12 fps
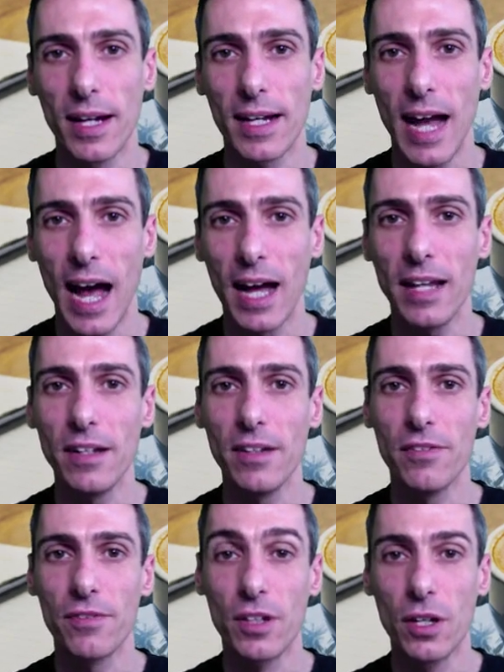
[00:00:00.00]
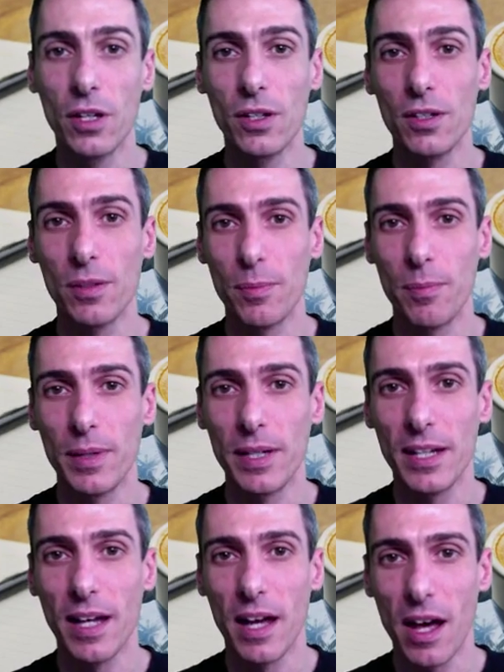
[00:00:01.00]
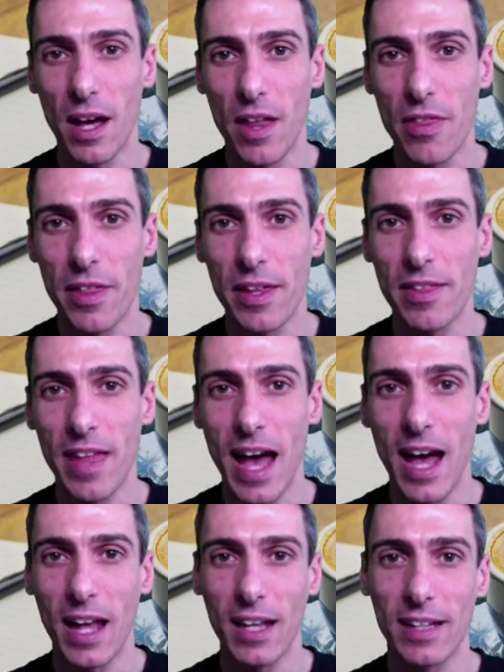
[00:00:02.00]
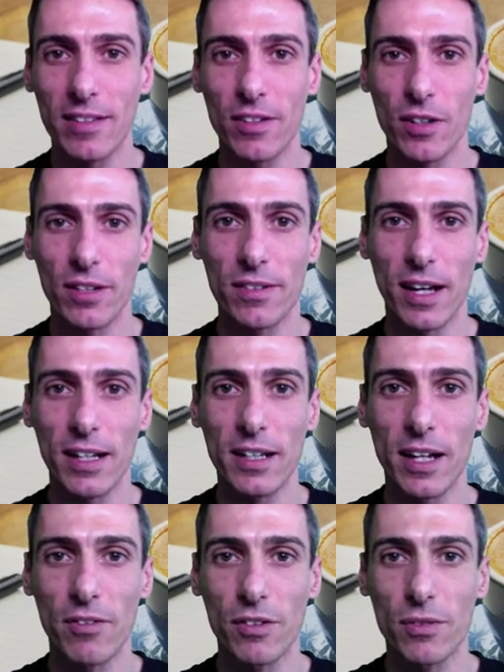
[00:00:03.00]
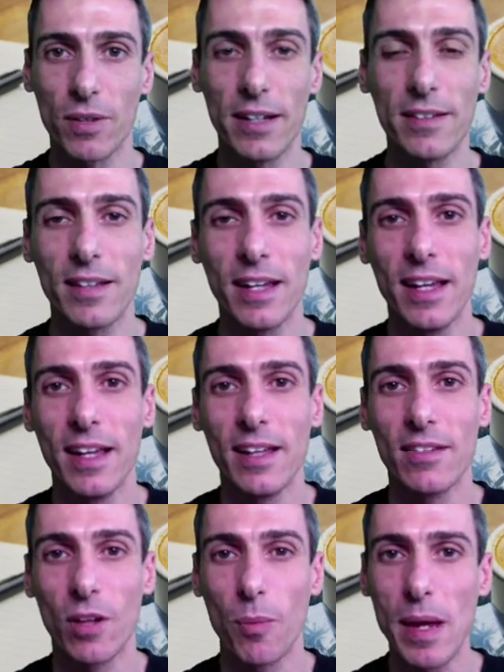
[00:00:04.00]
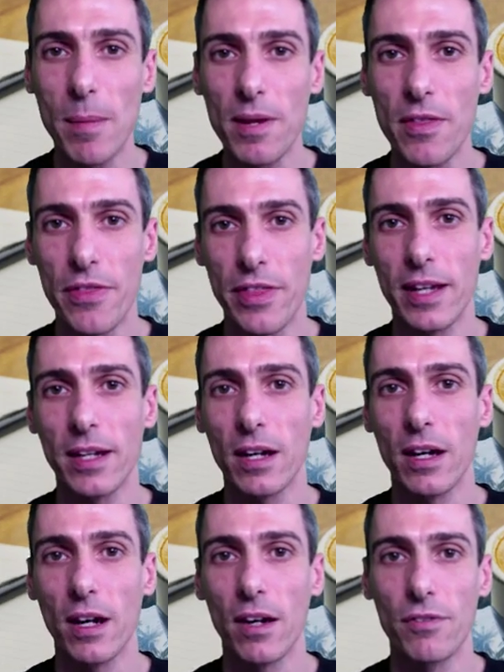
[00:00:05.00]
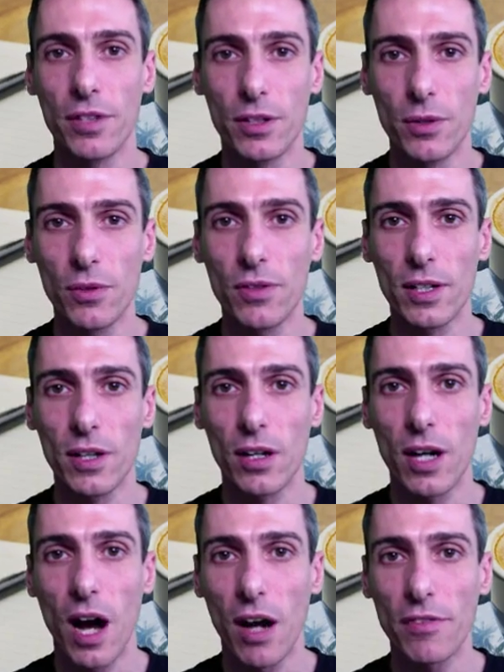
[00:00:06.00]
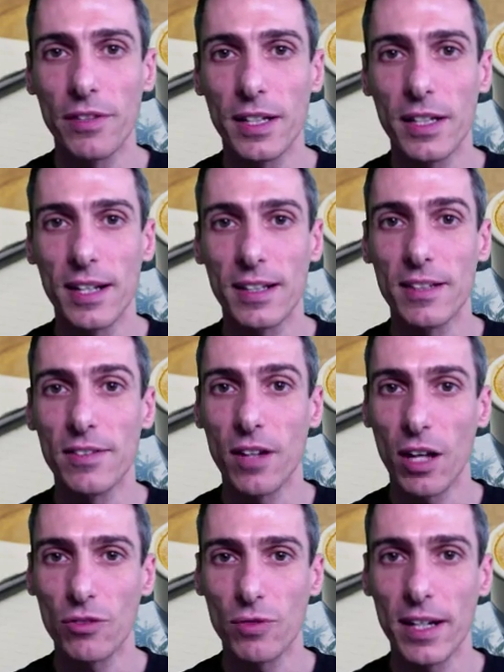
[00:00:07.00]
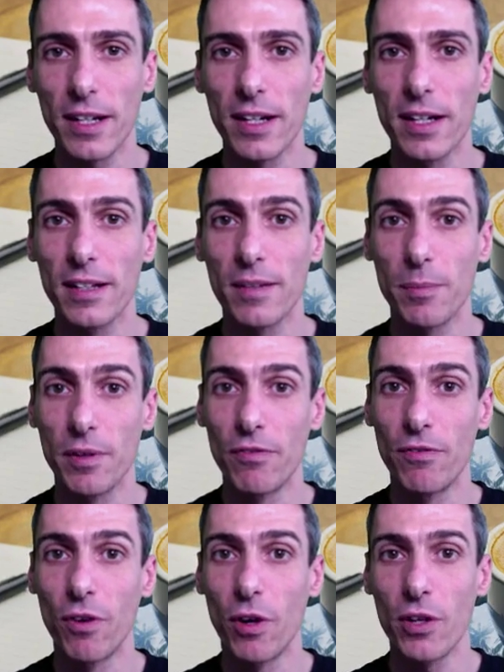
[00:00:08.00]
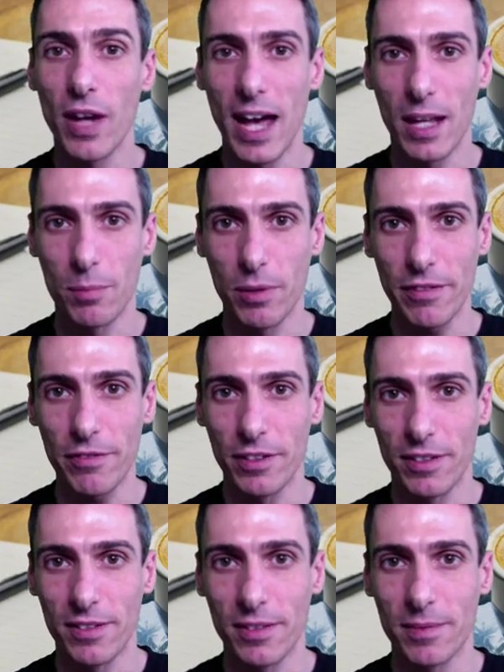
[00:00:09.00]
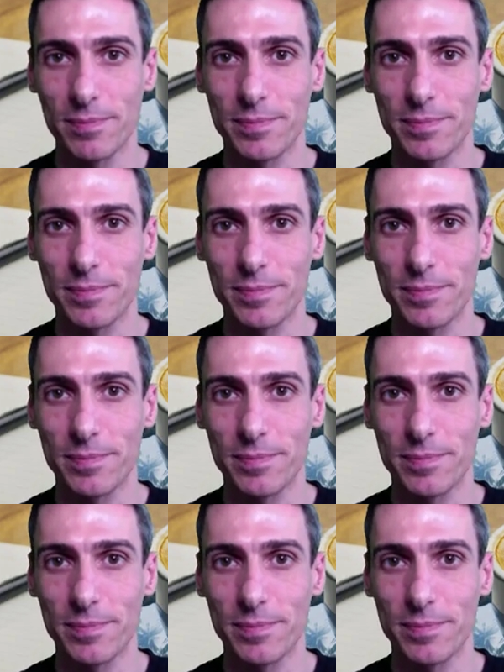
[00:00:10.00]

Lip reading: kind of could be a thing that lets your anxiety levels raise. So maybe think of reducing your caffeine, at least not drinking it before you had breakfast.